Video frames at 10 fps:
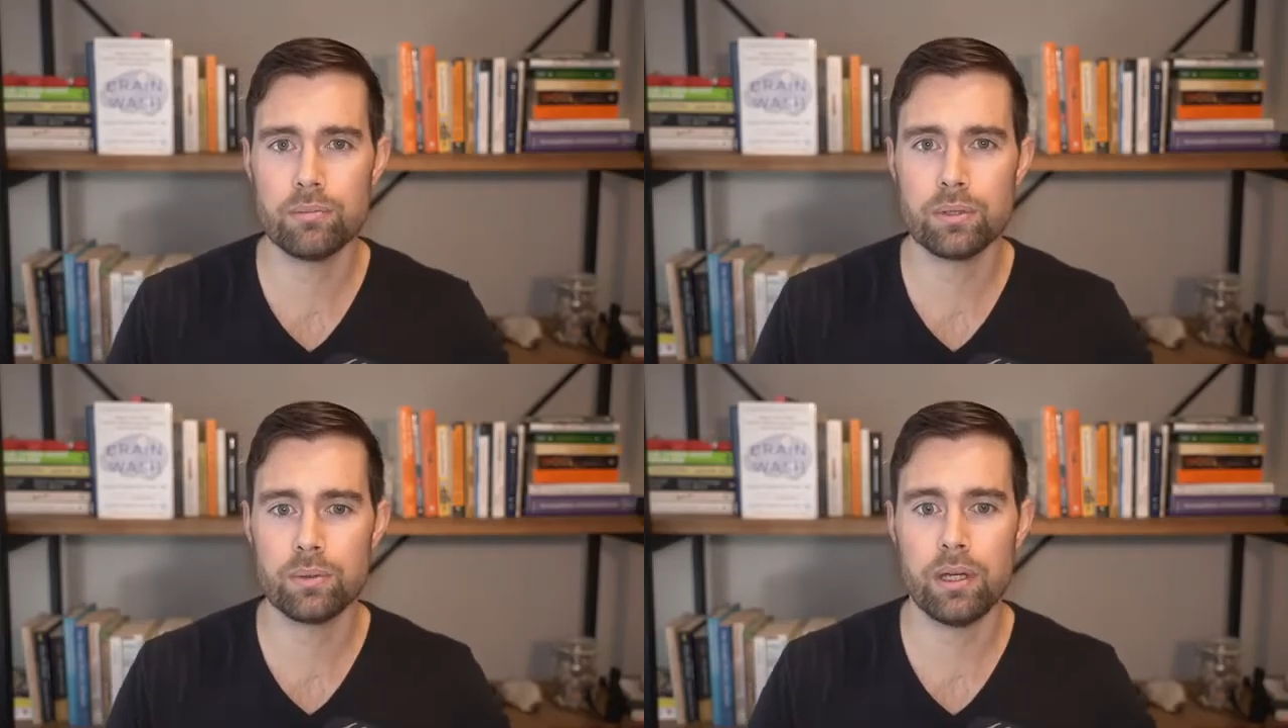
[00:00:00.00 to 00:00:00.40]

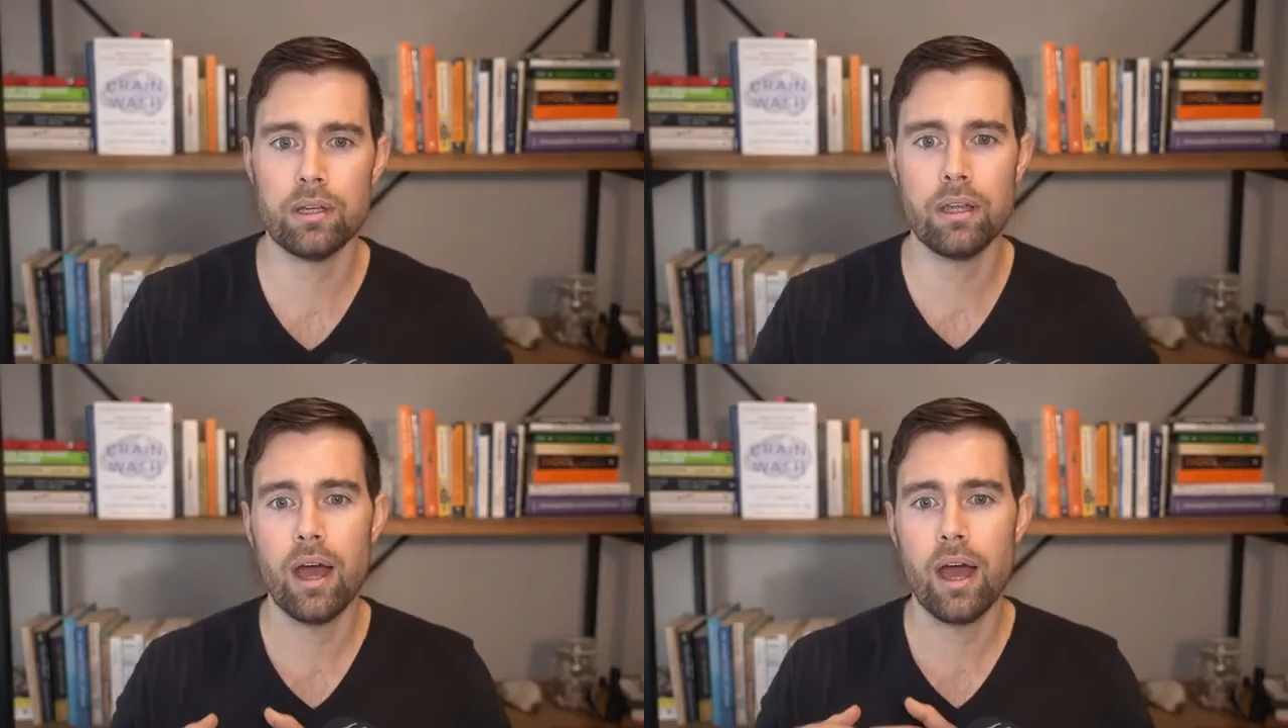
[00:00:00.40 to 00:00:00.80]

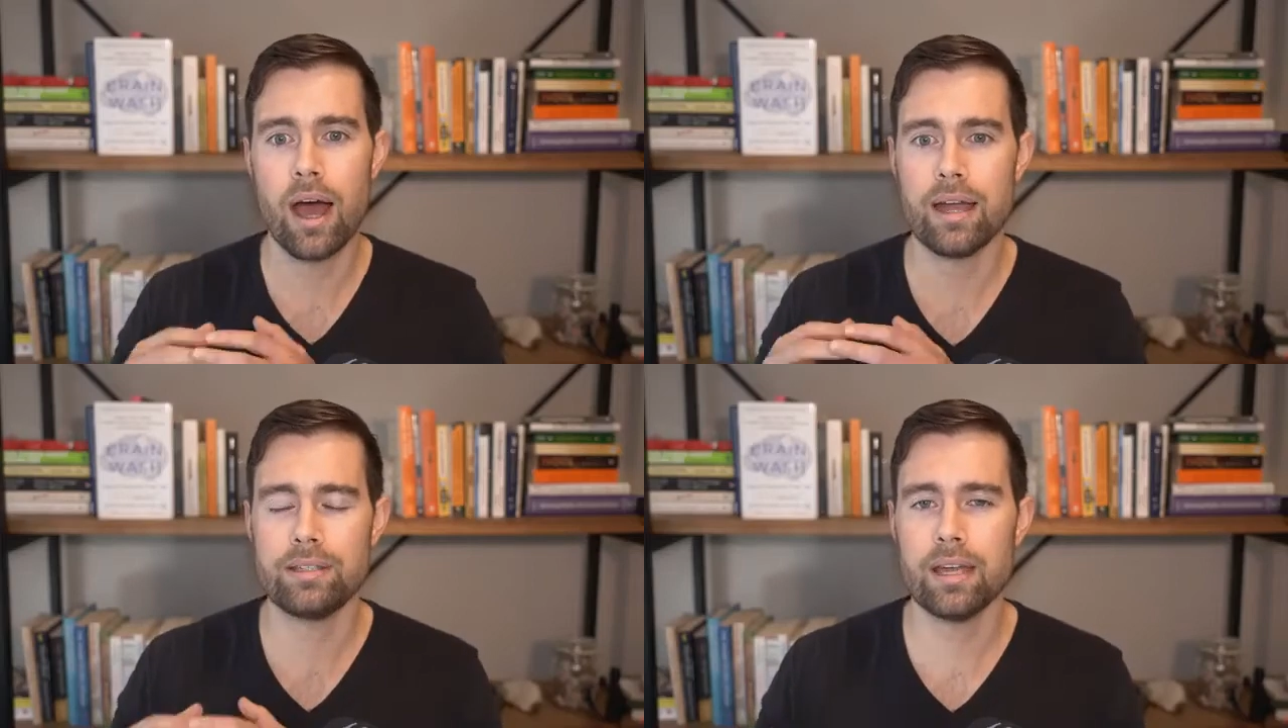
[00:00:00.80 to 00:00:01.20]
between
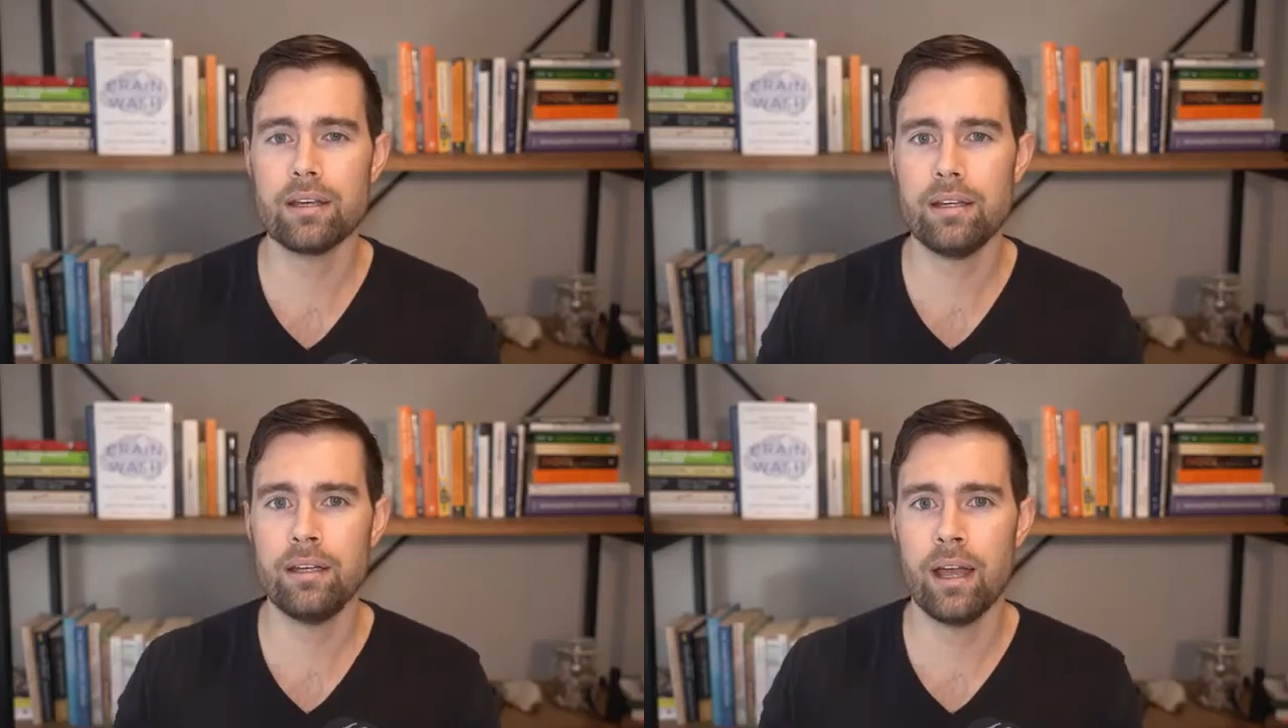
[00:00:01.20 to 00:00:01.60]

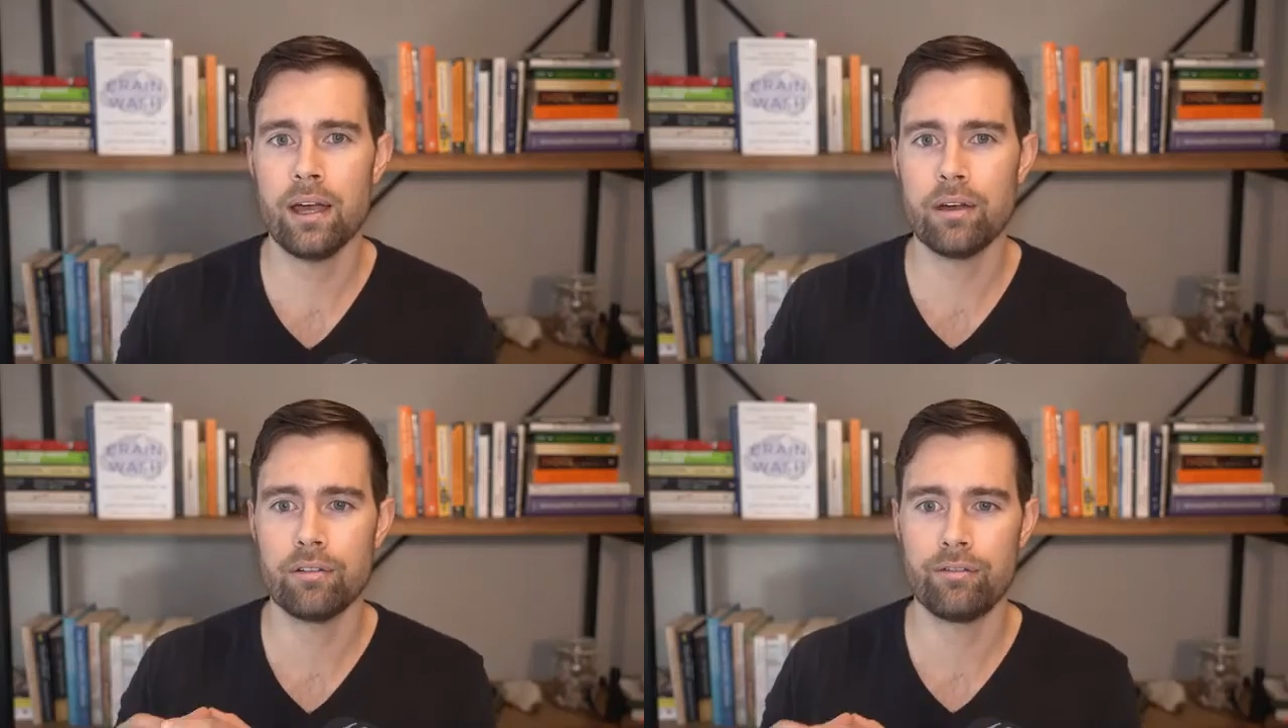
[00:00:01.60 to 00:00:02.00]
identity and
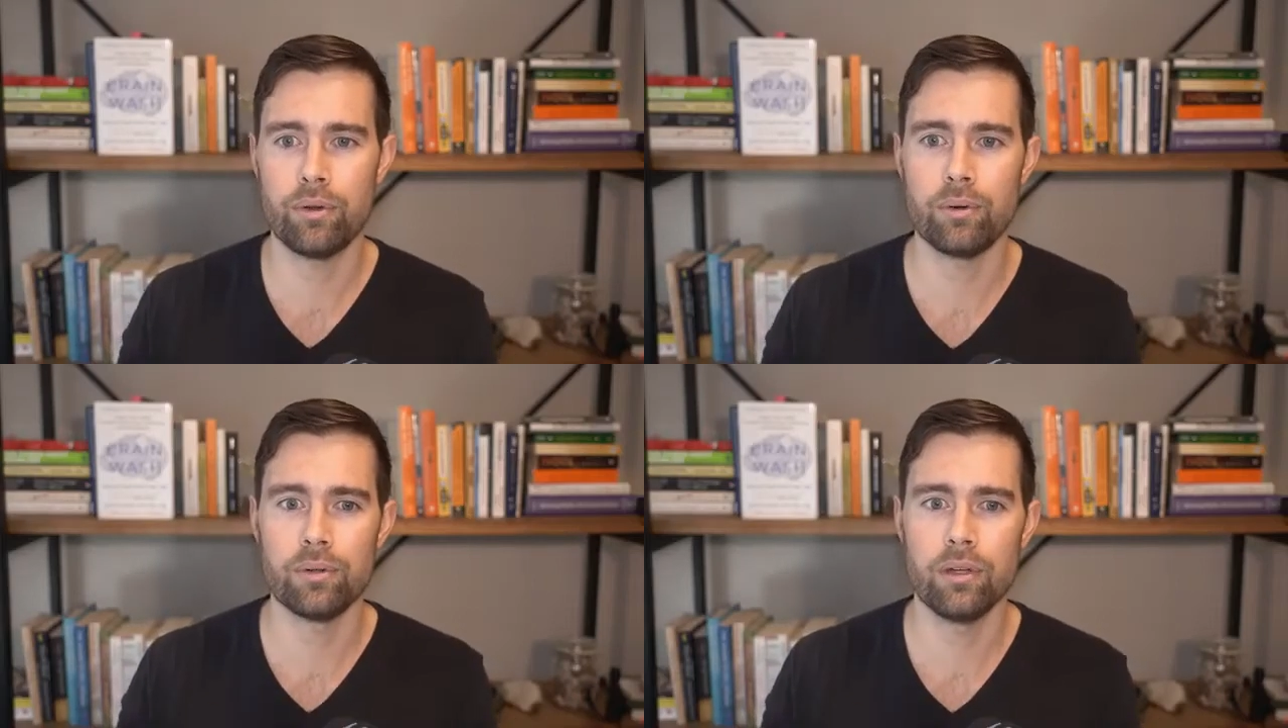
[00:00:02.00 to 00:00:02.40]
our
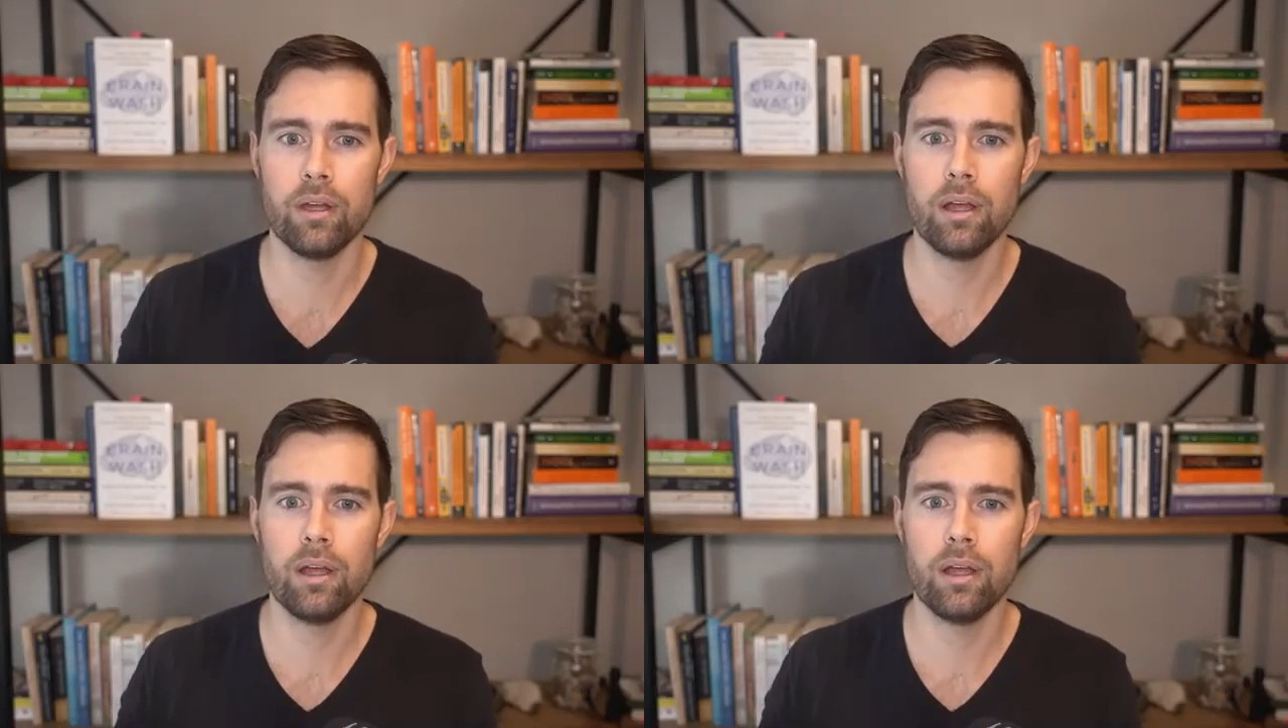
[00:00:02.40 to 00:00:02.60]
food.